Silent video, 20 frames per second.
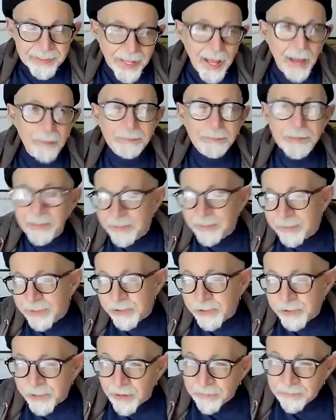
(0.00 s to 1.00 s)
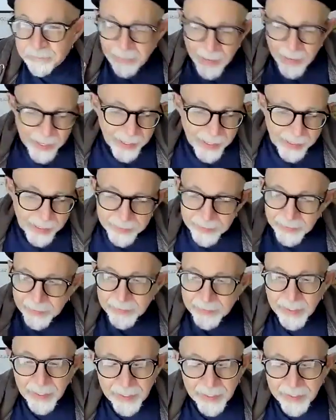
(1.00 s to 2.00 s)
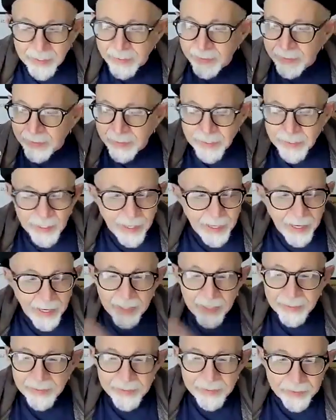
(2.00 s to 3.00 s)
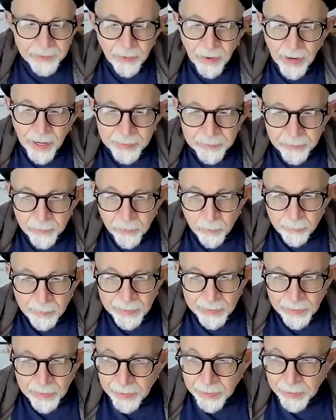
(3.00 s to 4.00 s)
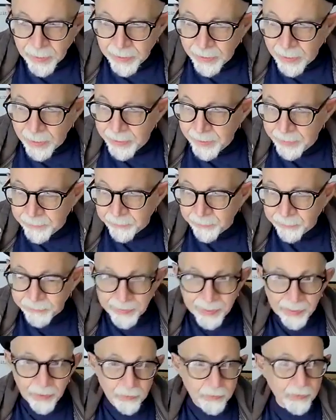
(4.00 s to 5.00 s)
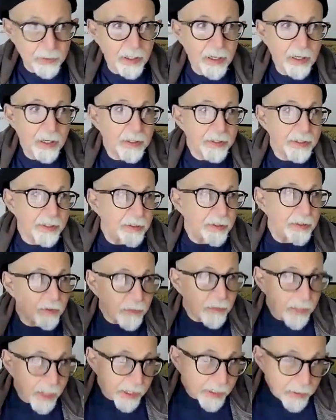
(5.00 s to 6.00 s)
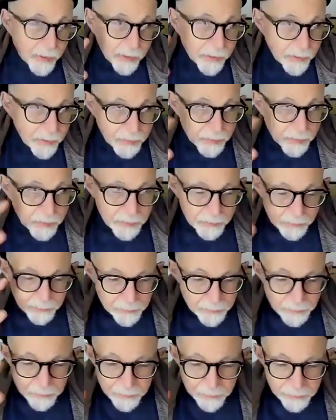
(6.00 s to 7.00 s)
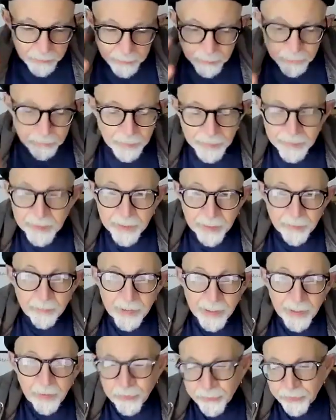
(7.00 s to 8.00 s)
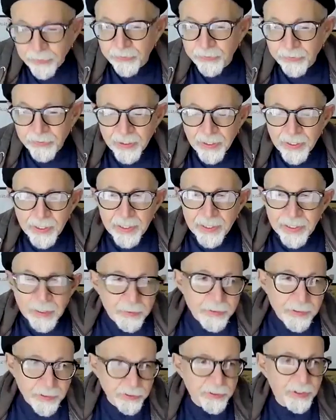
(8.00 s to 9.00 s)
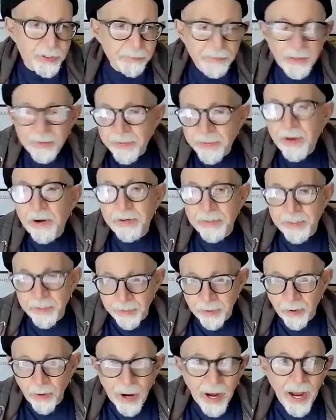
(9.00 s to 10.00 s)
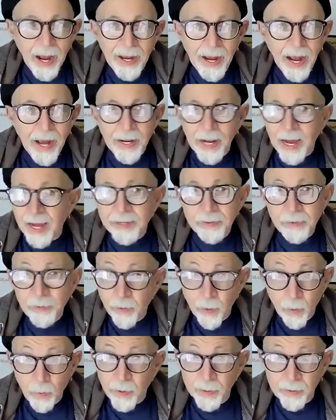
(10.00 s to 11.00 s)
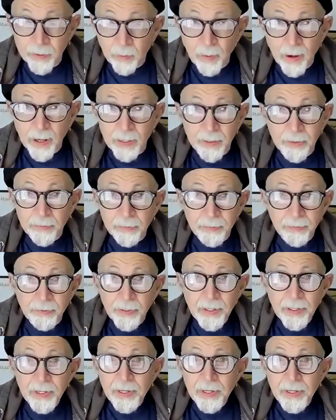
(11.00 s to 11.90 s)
Clapton and Jeff Beck, and I don't know, man. I hate to sound like woo, but it was just something there. I don't know what it was.